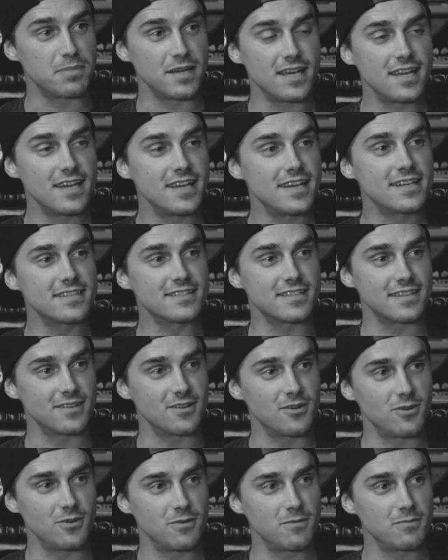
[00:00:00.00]
pigs and the
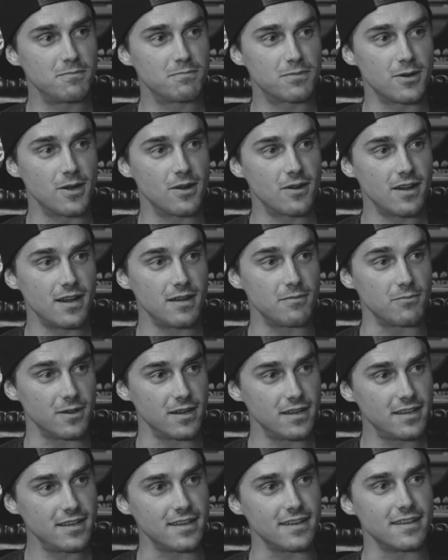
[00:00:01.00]
whole program,
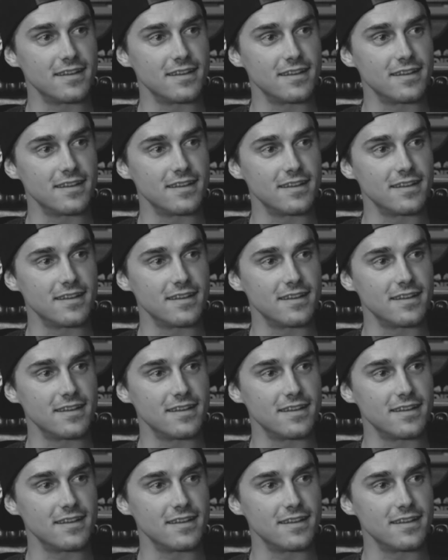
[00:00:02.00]
really.